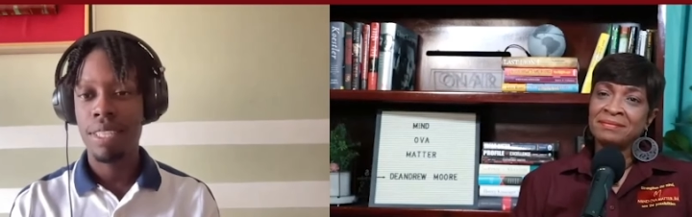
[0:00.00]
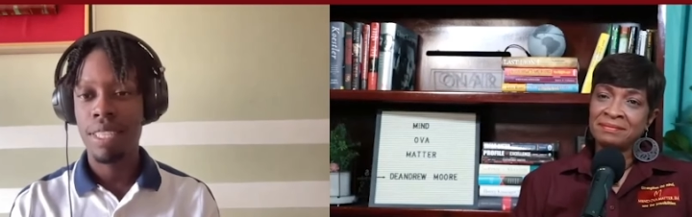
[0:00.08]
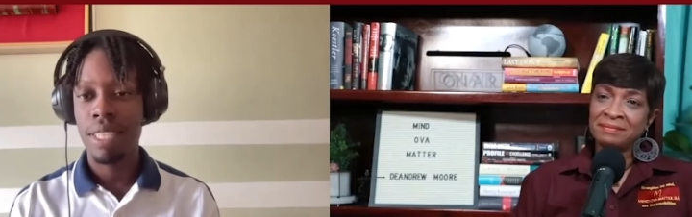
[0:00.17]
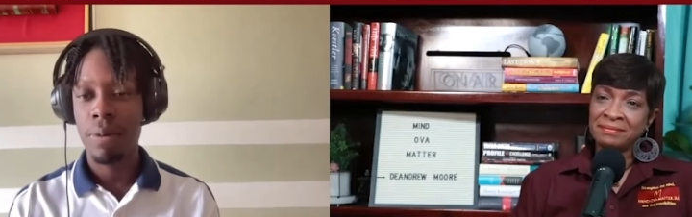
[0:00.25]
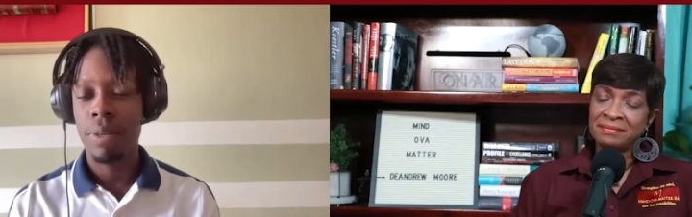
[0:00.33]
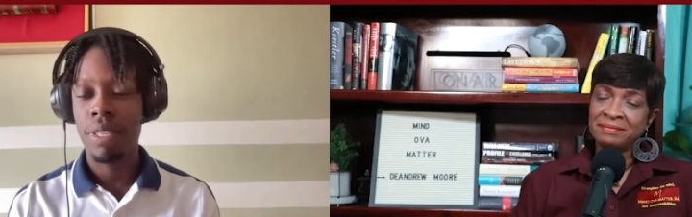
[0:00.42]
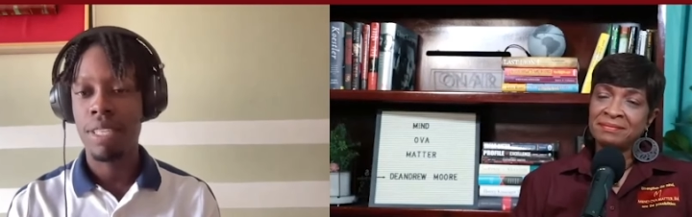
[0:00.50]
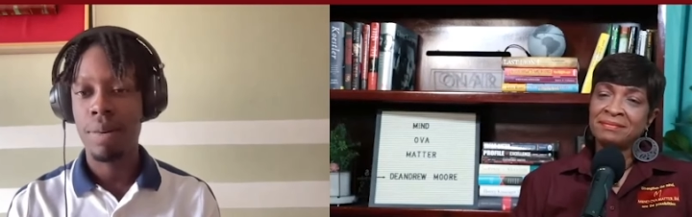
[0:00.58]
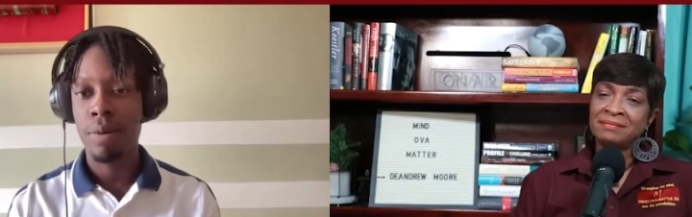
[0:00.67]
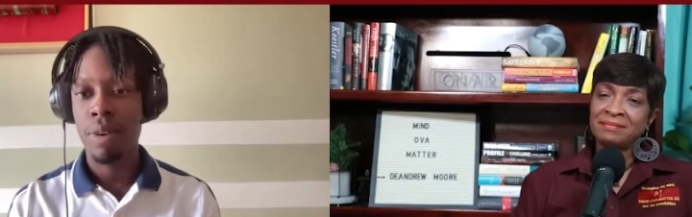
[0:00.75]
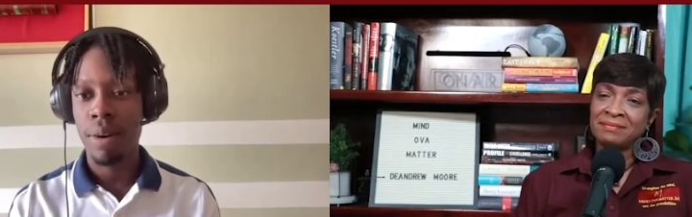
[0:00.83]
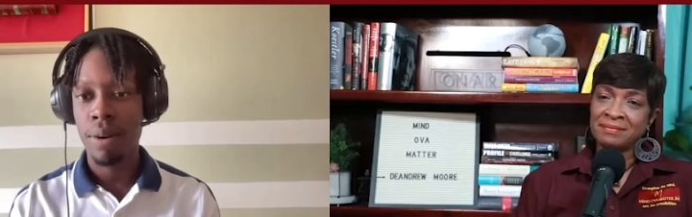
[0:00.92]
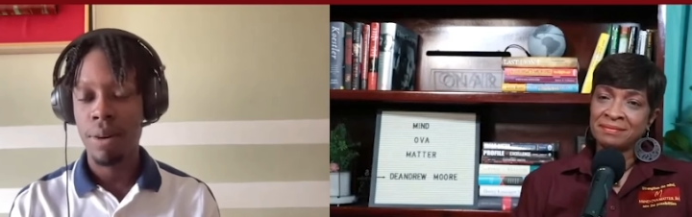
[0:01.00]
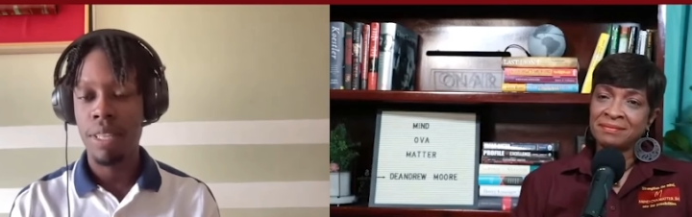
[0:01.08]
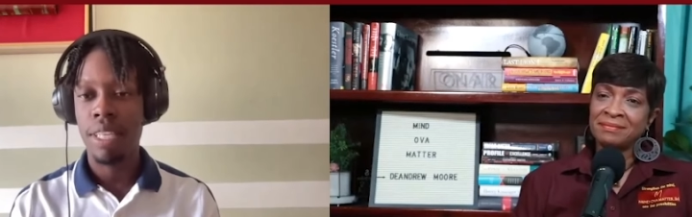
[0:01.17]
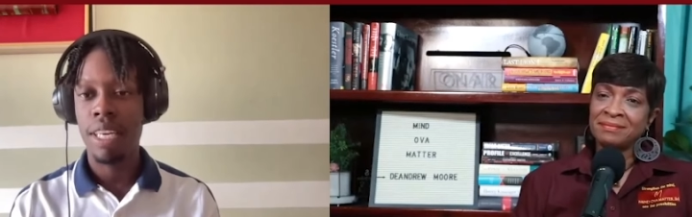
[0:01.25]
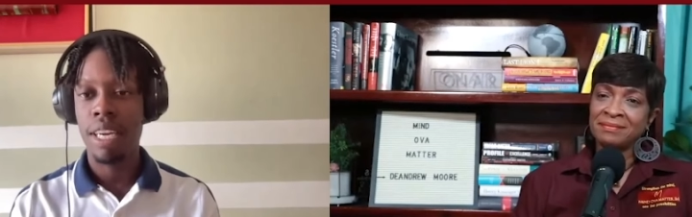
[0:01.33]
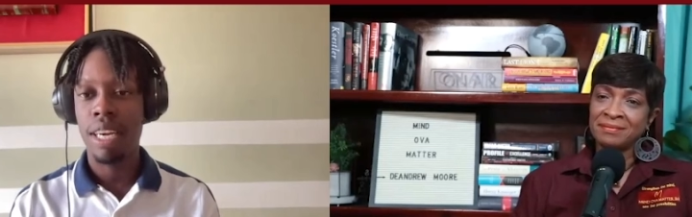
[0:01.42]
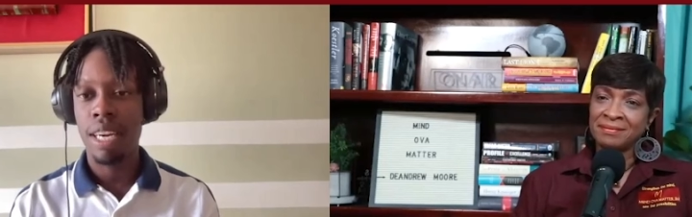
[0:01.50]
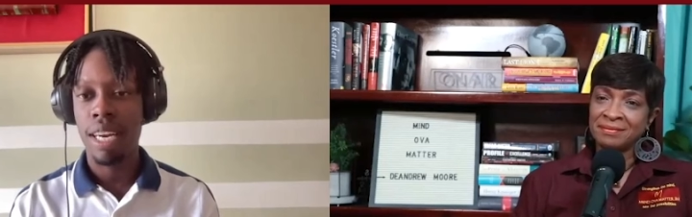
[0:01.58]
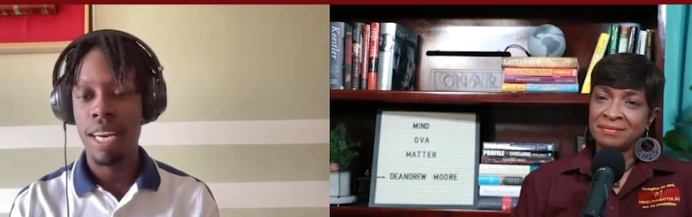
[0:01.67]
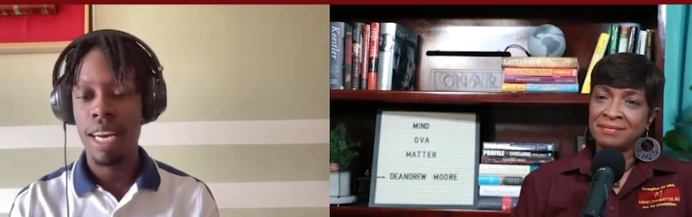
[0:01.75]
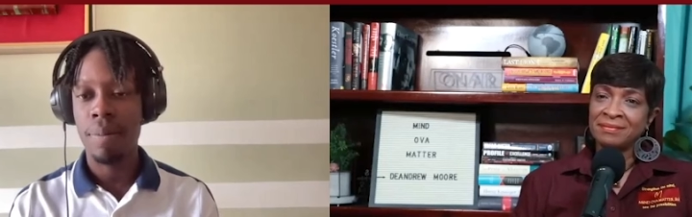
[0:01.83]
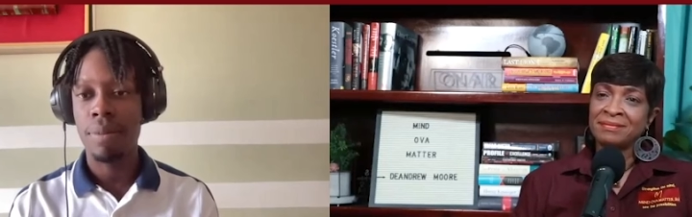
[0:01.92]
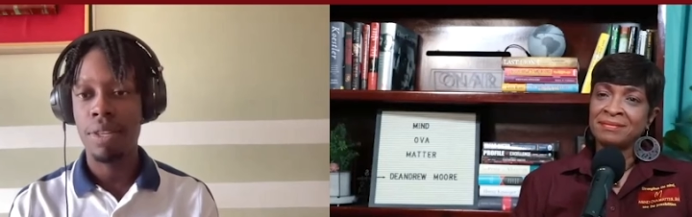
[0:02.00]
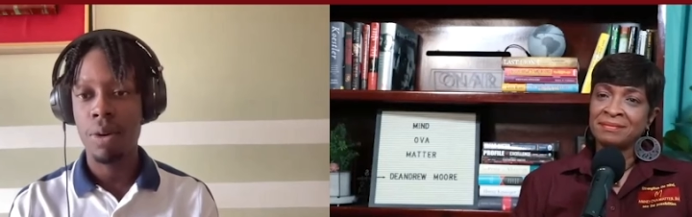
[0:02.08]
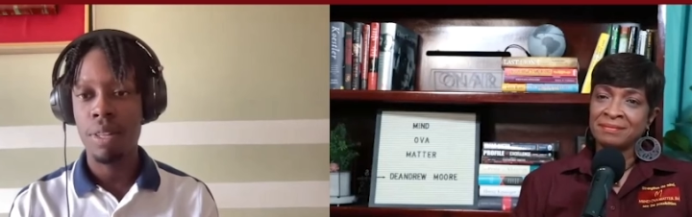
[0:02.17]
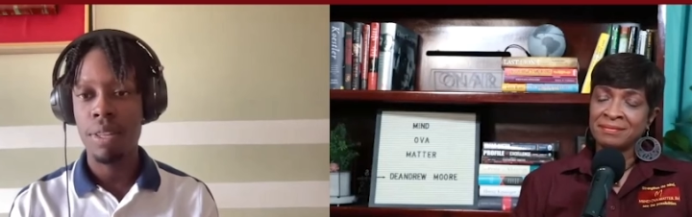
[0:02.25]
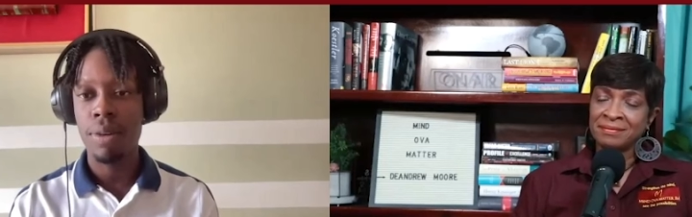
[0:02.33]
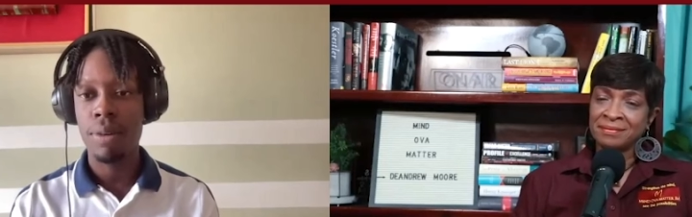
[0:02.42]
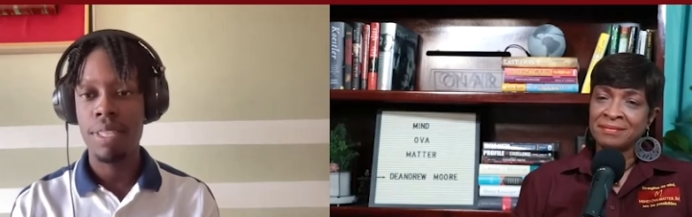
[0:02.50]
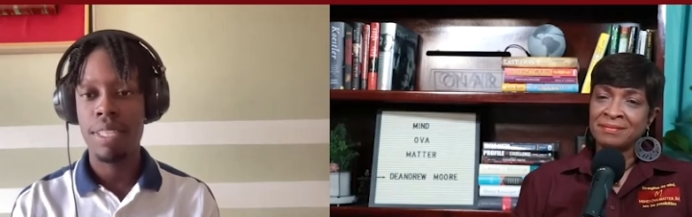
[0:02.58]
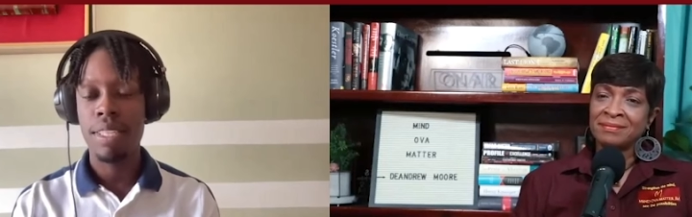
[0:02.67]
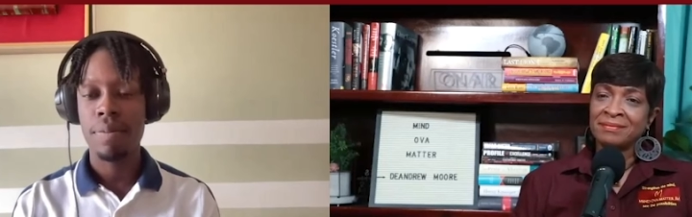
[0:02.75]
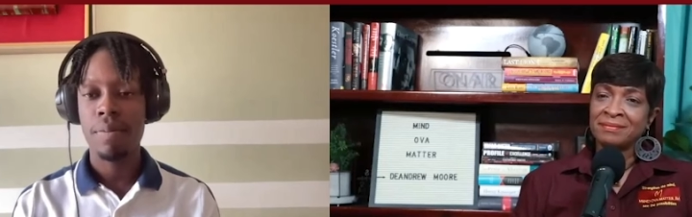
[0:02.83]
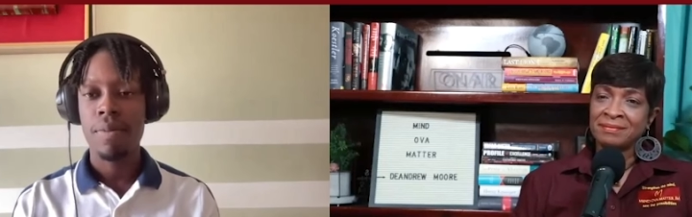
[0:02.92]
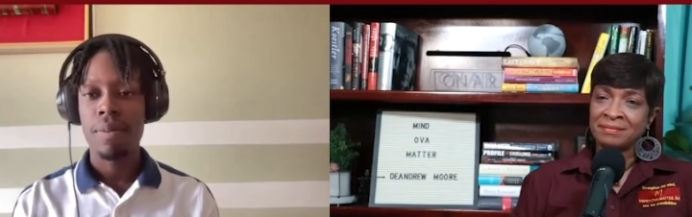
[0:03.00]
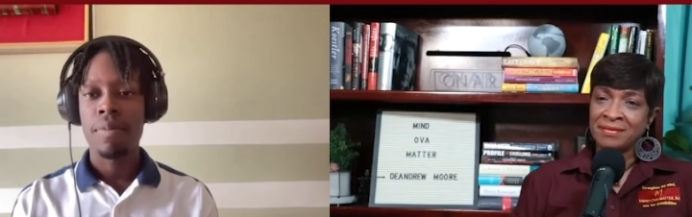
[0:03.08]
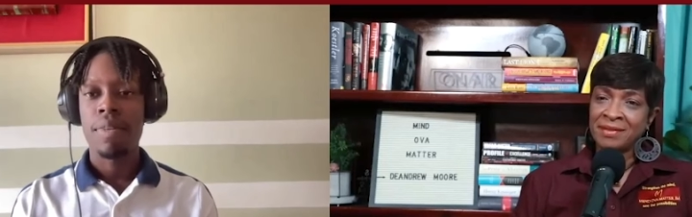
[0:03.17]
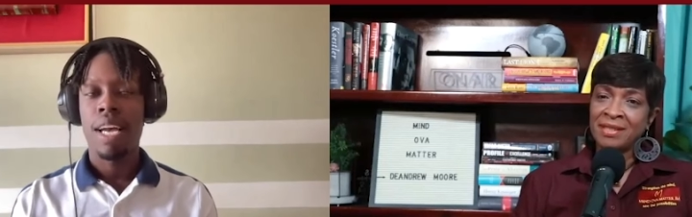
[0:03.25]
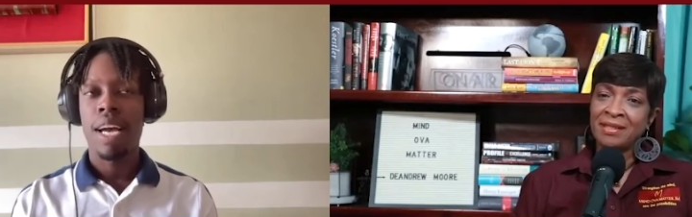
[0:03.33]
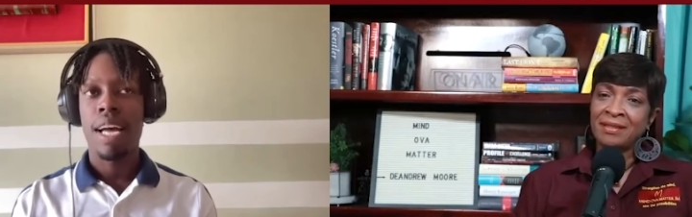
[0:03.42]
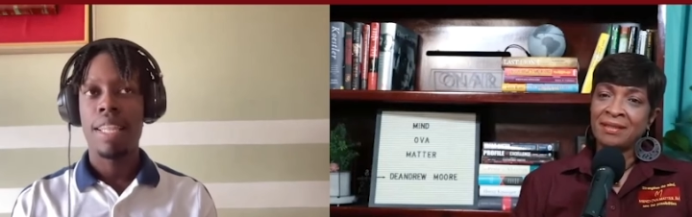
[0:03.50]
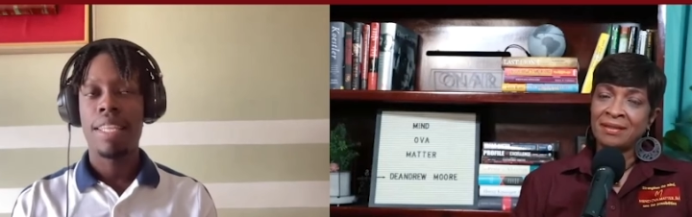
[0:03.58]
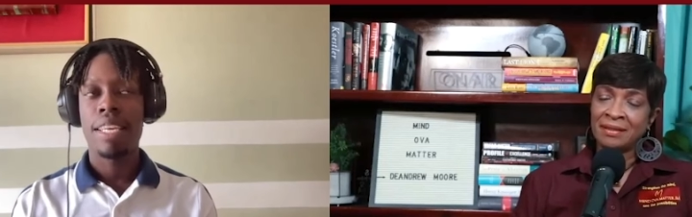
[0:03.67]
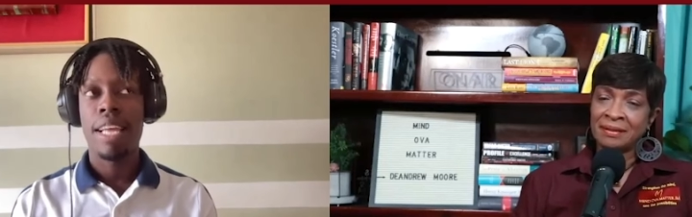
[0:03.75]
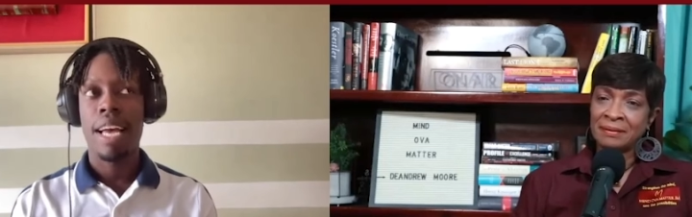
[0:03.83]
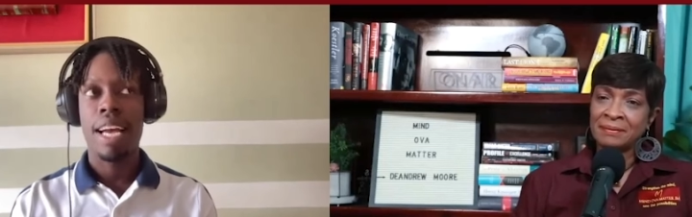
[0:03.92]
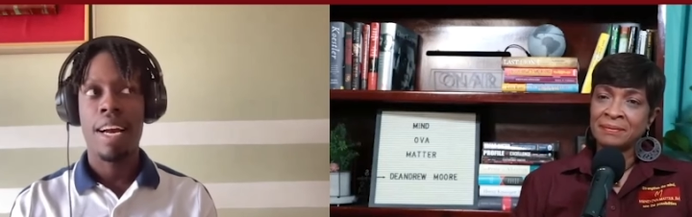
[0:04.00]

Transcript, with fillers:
Speaker 1: Mm-hmm. It was somewhere around Mm-hmm. there, um, downloads. And then Yeah.